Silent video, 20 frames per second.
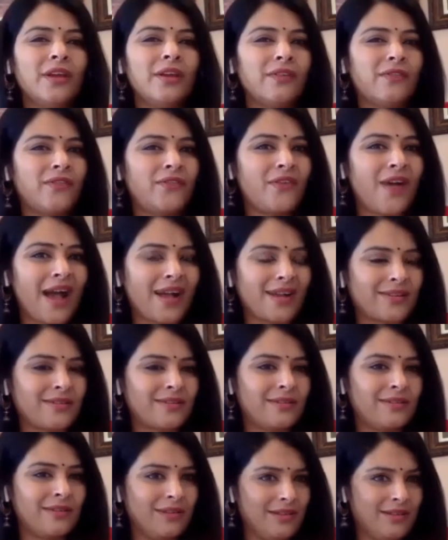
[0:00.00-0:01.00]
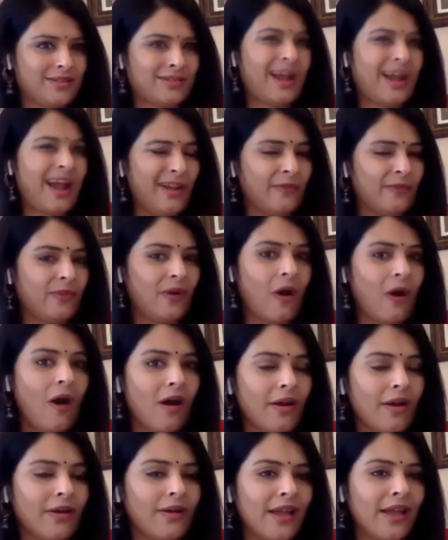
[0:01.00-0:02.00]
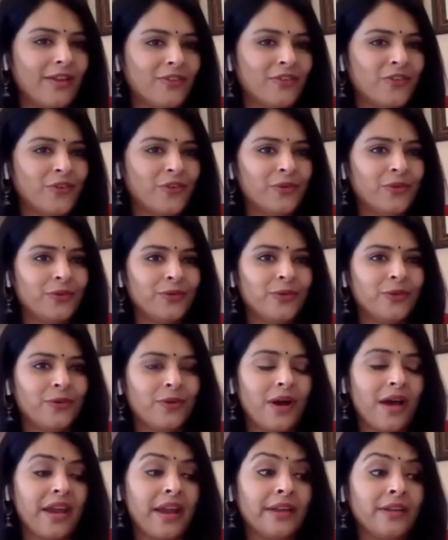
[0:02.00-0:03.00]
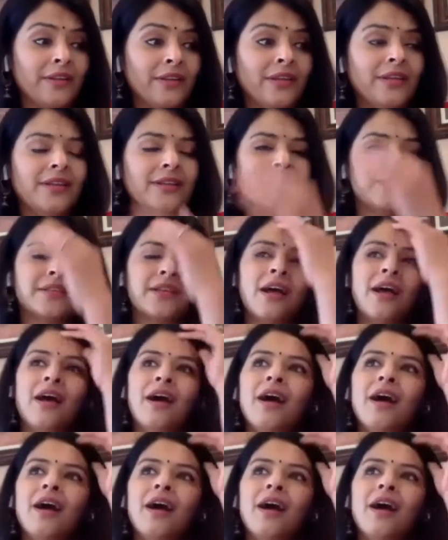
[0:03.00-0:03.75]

fear factor is kind of gone right you you are at ease